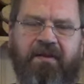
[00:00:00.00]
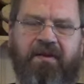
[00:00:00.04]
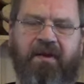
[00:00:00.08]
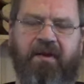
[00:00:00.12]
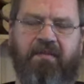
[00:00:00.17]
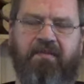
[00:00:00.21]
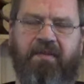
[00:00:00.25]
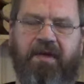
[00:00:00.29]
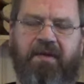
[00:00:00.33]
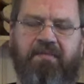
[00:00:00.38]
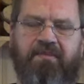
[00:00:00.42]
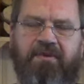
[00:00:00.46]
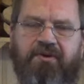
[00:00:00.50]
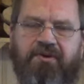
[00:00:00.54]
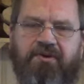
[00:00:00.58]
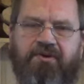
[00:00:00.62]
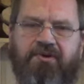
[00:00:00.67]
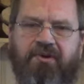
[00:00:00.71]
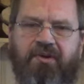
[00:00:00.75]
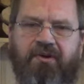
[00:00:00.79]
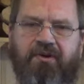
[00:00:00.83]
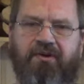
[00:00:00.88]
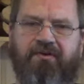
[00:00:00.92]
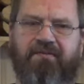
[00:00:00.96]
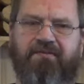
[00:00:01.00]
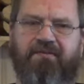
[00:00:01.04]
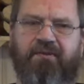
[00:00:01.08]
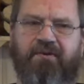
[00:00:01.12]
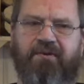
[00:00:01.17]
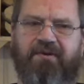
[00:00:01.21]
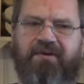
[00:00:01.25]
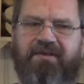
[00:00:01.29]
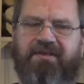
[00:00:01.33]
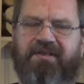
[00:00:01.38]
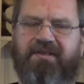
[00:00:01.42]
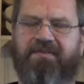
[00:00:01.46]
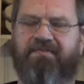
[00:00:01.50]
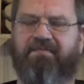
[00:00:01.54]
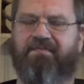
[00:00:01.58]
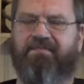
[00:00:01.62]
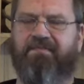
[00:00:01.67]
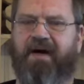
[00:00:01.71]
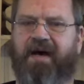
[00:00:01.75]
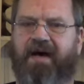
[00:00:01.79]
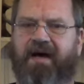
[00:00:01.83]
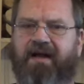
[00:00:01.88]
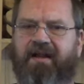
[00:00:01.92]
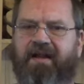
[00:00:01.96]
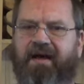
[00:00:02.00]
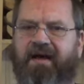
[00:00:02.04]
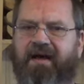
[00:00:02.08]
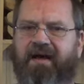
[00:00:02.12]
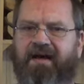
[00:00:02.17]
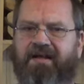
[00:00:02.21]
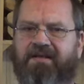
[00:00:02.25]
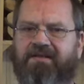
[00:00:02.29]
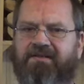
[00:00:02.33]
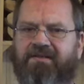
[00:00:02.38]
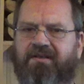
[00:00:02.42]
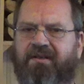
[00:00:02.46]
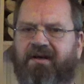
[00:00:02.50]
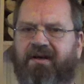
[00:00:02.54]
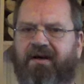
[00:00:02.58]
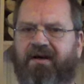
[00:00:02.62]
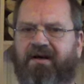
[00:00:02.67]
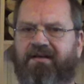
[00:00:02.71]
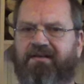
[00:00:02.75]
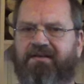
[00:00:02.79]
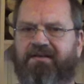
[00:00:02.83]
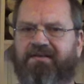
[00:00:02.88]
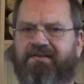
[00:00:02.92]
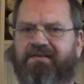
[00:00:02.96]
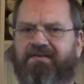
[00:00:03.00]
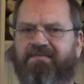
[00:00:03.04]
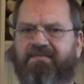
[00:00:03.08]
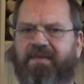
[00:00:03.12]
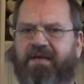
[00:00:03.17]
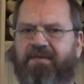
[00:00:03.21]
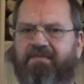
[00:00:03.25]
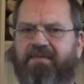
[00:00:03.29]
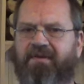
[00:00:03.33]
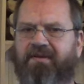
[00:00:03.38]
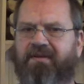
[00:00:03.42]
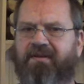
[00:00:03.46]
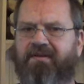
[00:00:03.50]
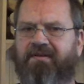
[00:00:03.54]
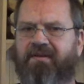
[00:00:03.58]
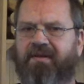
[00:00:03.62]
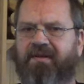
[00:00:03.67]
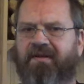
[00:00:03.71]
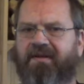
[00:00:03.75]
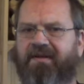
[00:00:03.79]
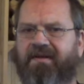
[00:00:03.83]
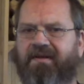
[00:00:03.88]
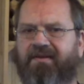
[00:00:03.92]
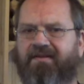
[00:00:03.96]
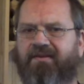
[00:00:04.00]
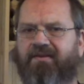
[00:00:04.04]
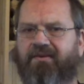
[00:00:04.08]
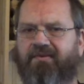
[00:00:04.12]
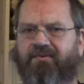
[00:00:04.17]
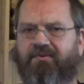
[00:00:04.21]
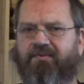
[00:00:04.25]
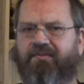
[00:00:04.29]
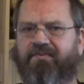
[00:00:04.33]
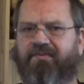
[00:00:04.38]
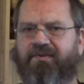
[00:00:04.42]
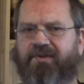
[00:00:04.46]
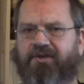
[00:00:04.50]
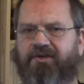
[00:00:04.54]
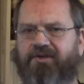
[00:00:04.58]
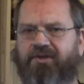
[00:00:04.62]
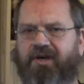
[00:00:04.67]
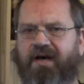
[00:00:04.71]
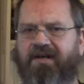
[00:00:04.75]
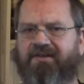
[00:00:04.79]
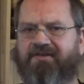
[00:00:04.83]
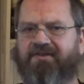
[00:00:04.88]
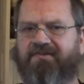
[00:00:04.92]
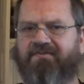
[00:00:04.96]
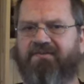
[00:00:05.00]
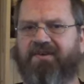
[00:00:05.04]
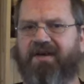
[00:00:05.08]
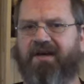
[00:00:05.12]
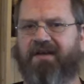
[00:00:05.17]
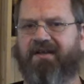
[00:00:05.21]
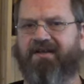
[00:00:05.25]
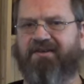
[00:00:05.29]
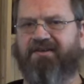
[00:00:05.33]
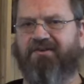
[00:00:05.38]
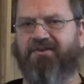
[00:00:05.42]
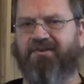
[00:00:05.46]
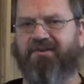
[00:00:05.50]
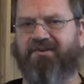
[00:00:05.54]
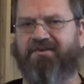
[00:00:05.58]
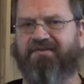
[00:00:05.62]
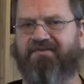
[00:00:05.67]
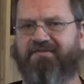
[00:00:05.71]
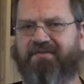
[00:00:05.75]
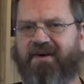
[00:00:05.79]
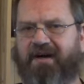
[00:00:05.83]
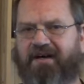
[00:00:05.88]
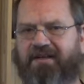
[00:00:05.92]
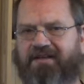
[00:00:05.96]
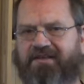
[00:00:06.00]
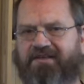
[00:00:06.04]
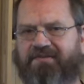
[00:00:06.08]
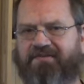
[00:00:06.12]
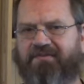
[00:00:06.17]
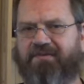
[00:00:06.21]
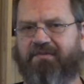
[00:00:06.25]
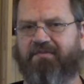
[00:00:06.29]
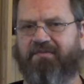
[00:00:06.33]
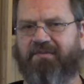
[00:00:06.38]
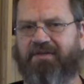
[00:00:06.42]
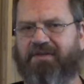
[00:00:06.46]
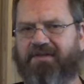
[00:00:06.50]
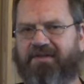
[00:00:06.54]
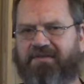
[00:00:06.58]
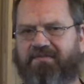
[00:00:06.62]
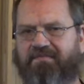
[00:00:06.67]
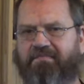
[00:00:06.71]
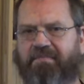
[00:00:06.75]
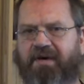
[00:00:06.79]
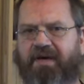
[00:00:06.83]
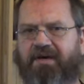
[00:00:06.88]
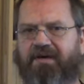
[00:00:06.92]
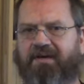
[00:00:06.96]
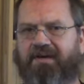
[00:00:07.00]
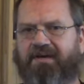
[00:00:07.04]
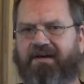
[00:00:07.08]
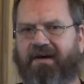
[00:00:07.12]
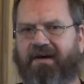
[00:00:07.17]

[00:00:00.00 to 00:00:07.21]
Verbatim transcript: and maybe you should look for these badass guys. Maybe the, the, the chance of getting good advice from these big